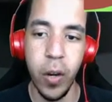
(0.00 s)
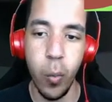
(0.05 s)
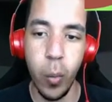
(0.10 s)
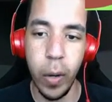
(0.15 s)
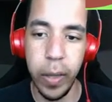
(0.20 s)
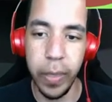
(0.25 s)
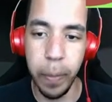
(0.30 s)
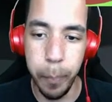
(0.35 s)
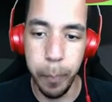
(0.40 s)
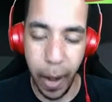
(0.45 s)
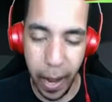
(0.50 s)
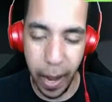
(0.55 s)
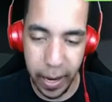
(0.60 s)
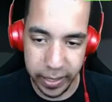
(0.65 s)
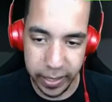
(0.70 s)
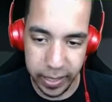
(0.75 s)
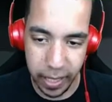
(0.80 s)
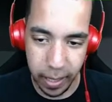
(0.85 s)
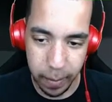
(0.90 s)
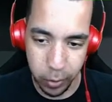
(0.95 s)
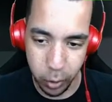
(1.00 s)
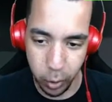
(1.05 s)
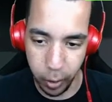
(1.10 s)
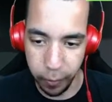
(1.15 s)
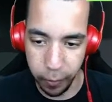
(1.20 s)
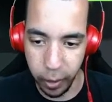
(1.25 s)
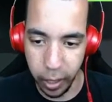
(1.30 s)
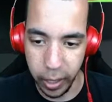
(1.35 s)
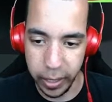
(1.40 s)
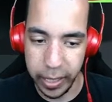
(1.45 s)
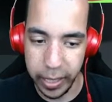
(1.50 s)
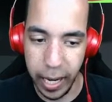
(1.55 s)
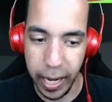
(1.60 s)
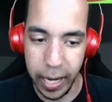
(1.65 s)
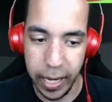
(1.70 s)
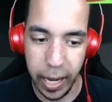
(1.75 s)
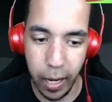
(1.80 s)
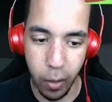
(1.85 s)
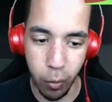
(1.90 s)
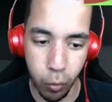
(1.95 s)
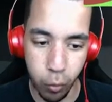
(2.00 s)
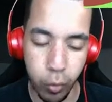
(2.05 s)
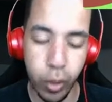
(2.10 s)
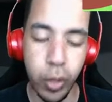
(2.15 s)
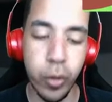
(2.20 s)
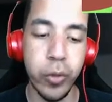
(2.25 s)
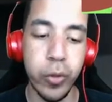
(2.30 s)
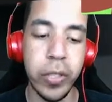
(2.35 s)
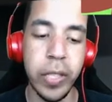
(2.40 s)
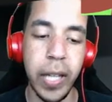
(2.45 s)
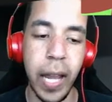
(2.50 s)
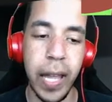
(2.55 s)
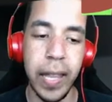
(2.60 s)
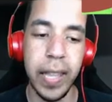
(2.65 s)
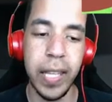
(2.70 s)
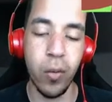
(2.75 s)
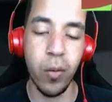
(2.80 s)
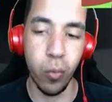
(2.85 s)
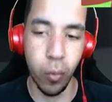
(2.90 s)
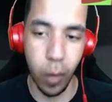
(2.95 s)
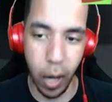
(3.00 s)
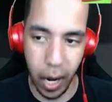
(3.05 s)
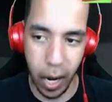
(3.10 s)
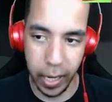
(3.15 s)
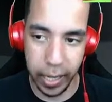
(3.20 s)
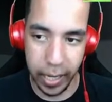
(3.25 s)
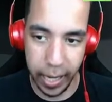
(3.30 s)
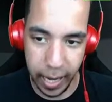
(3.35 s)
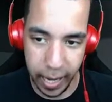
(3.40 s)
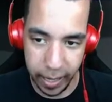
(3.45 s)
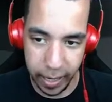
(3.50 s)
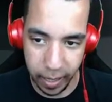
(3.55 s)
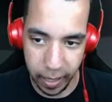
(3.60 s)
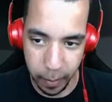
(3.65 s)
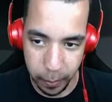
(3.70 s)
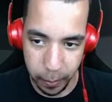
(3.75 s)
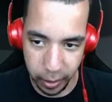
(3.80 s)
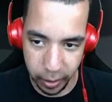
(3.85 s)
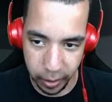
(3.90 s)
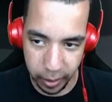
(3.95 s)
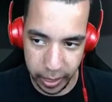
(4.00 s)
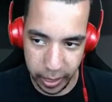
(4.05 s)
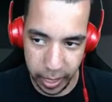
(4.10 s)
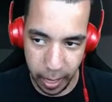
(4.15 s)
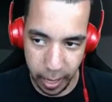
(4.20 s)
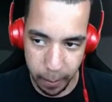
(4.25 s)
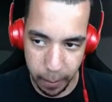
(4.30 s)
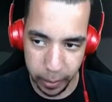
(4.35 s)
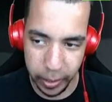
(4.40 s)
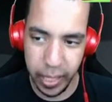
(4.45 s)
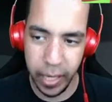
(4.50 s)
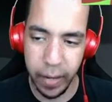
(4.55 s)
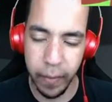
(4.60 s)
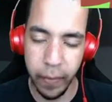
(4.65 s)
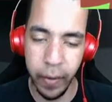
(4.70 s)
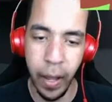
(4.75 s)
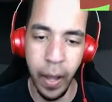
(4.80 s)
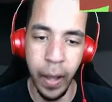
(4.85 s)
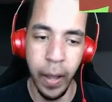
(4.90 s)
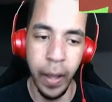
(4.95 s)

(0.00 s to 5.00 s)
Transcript: with Body Slam, Swift Hurricane, and Roost, and the Rockhead ability. And I believe